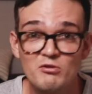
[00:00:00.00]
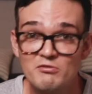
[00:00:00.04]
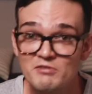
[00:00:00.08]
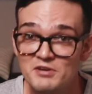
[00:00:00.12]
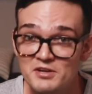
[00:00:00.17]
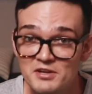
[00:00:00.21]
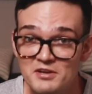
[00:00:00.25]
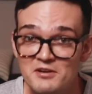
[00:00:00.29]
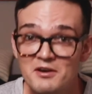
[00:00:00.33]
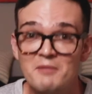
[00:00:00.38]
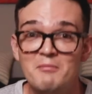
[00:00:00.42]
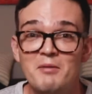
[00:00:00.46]

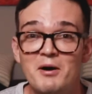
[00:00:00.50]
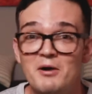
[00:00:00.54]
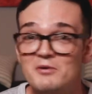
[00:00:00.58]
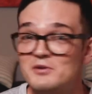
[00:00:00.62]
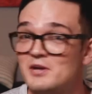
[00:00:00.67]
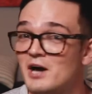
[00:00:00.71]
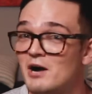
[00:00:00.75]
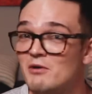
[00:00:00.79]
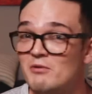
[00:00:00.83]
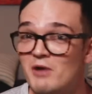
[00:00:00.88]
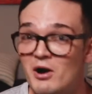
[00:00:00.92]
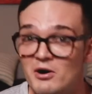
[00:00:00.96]
video about
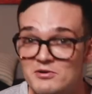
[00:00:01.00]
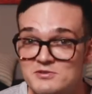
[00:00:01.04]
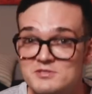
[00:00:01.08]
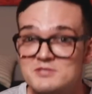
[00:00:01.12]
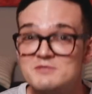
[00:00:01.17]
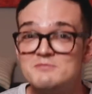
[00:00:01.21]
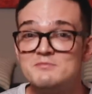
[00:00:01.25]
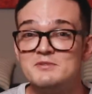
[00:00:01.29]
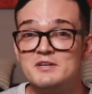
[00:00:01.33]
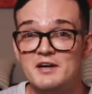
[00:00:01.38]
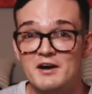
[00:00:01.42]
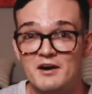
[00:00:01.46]
how
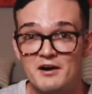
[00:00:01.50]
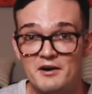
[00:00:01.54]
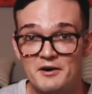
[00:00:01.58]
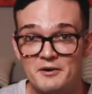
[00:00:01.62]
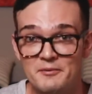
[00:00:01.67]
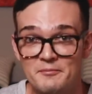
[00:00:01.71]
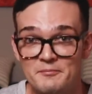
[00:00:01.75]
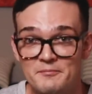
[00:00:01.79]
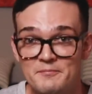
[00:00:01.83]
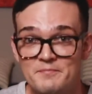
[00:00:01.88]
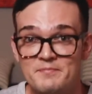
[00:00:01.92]
awesome they are.